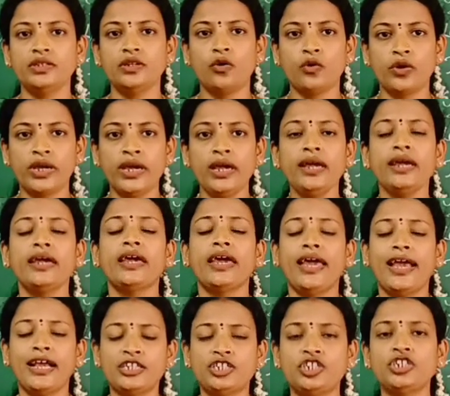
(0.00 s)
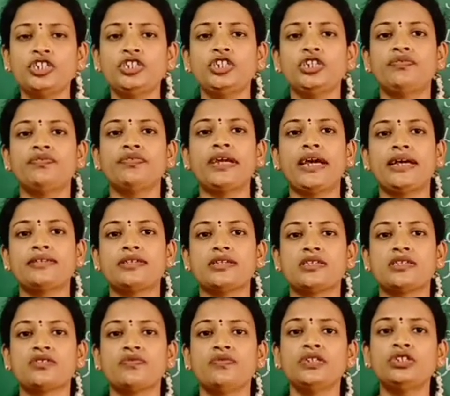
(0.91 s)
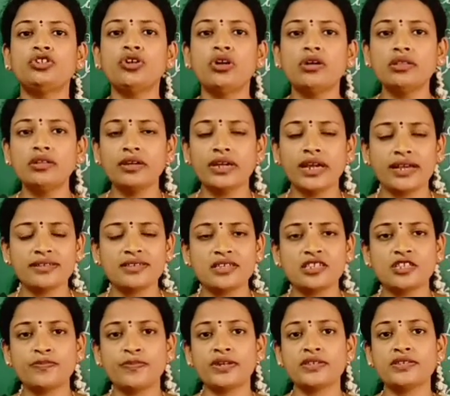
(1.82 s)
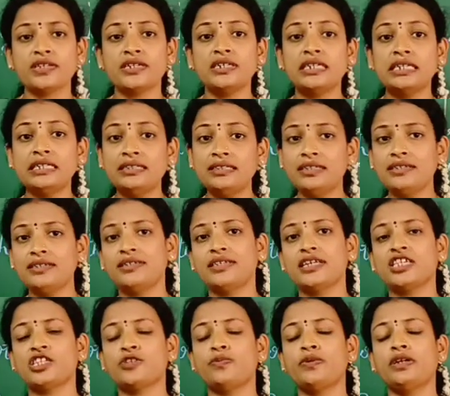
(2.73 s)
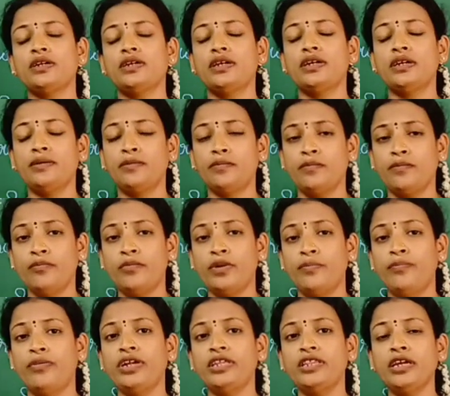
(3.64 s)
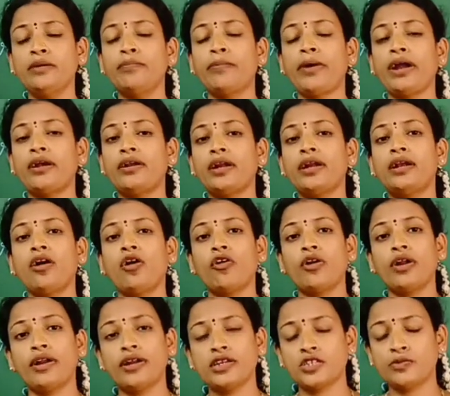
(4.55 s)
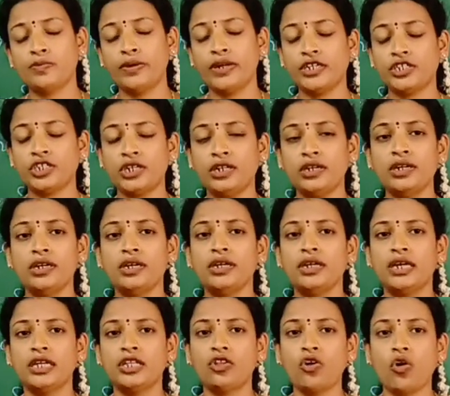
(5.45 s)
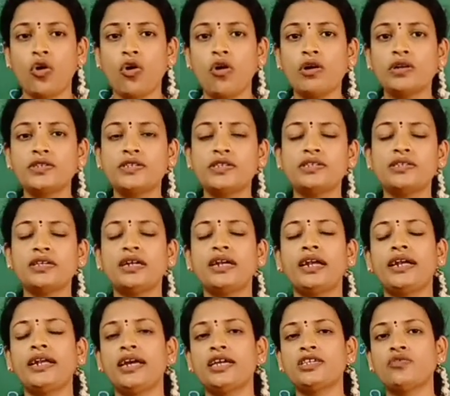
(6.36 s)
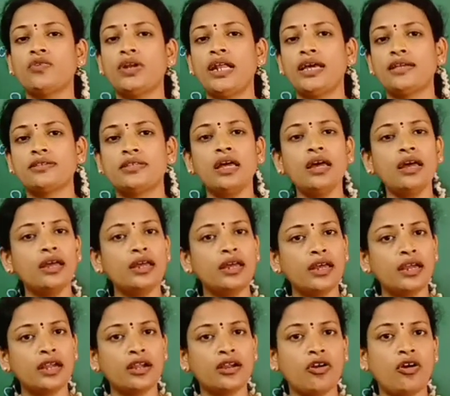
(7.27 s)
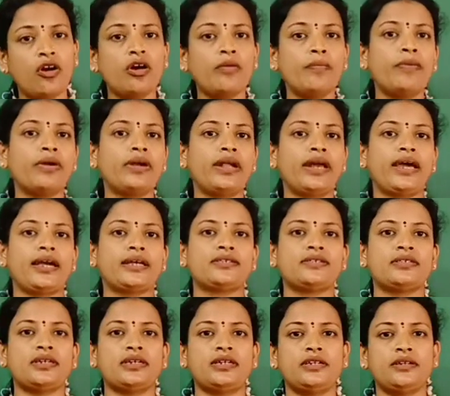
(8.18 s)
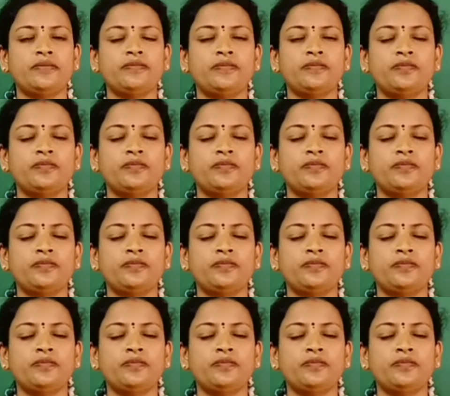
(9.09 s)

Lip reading: Okay, exchange of gases. Which are the gases present in this breathing pattern or respiration? The oxygen and as well as the carbon dioxide.